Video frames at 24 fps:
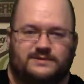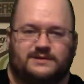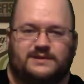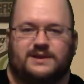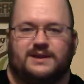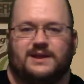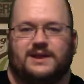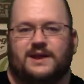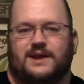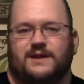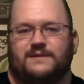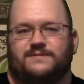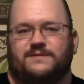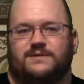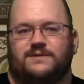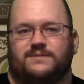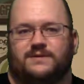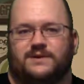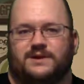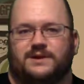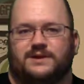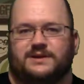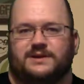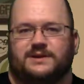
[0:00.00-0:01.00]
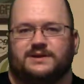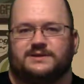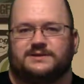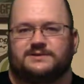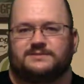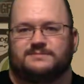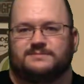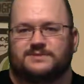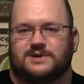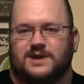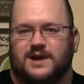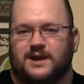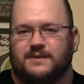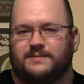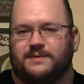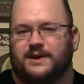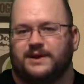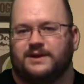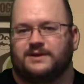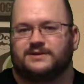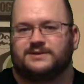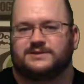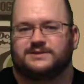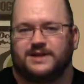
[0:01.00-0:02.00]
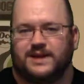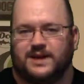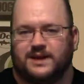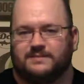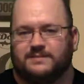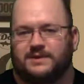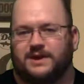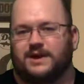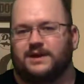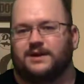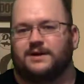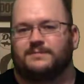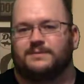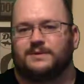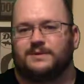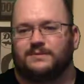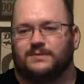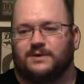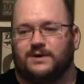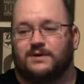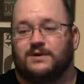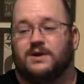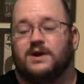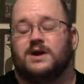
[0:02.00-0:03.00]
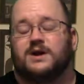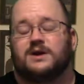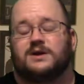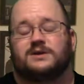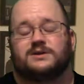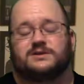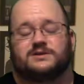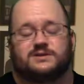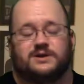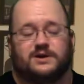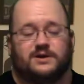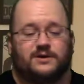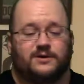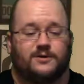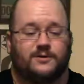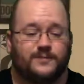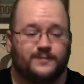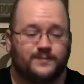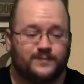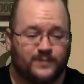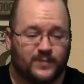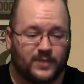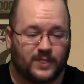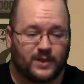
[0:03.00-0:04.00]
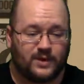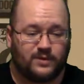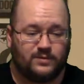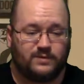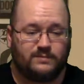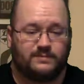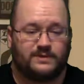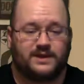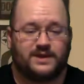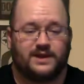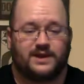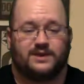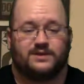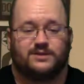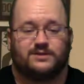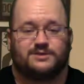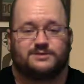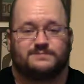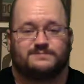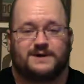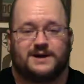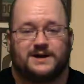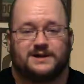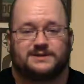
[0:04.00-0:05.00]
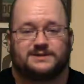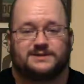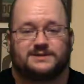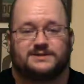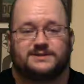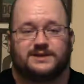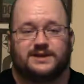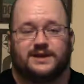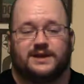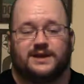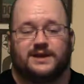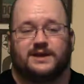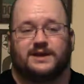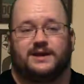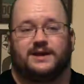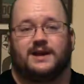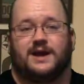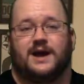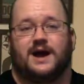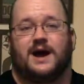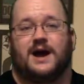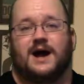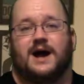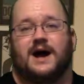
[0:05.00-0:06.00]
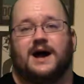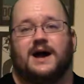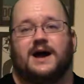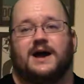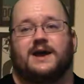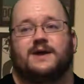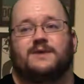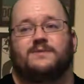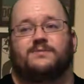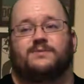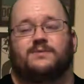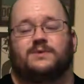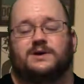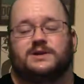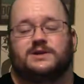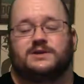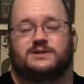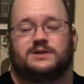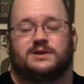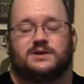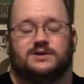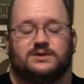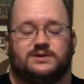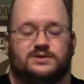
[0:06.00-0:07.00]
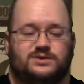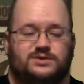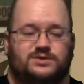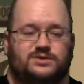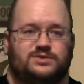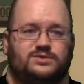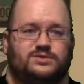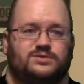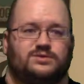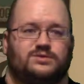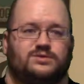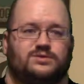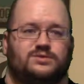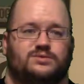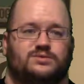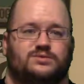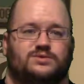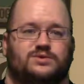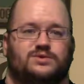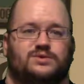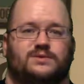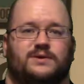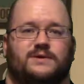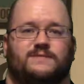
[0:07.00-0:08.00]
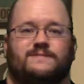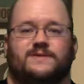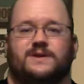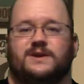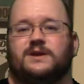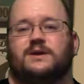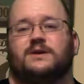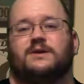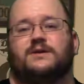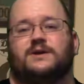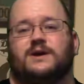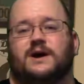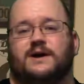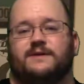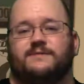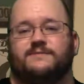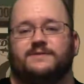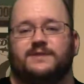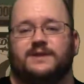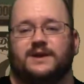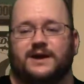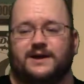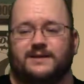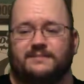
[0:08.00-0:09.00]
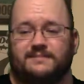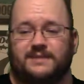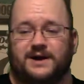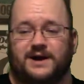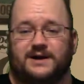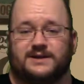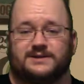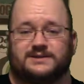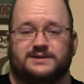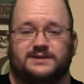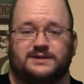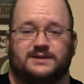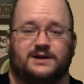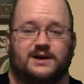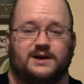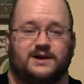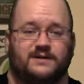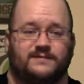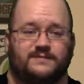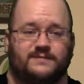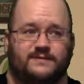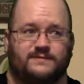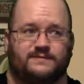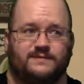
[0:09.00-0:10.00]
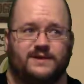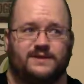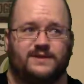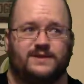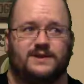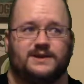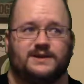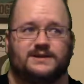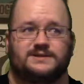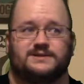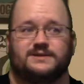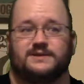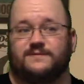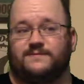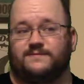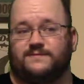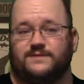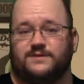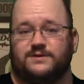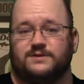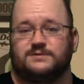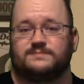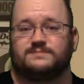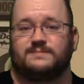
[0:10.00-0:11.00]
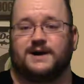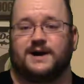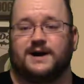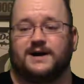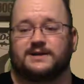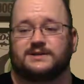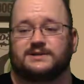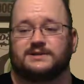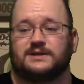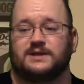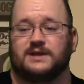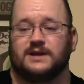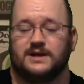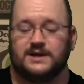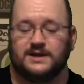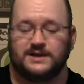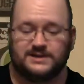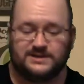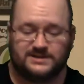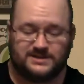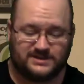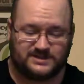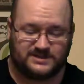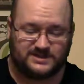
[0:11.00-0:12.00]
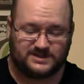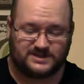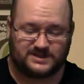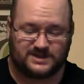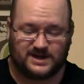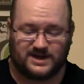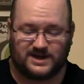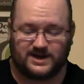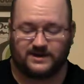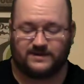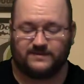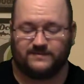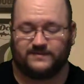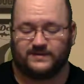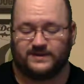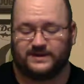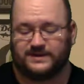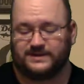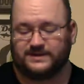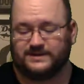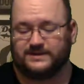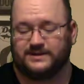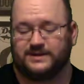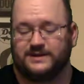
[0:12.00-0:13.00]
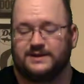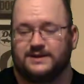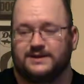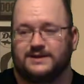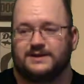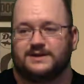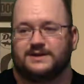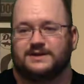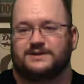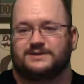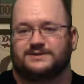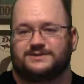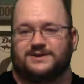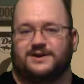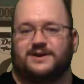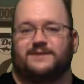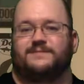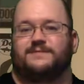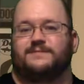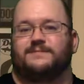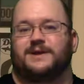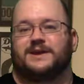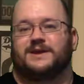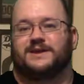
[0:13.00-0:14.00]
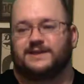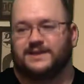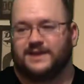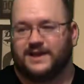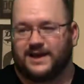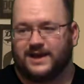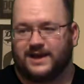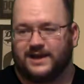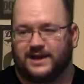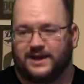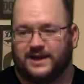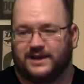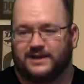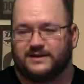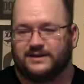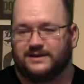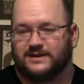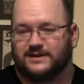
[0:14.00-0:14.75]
If you want to unsubscribe, I understand, but I hope you won't." So we'll be getting those boxes in. I want to do a video of the unboxing of, if nothing else, the first box, just as kind of sorry for making the headache,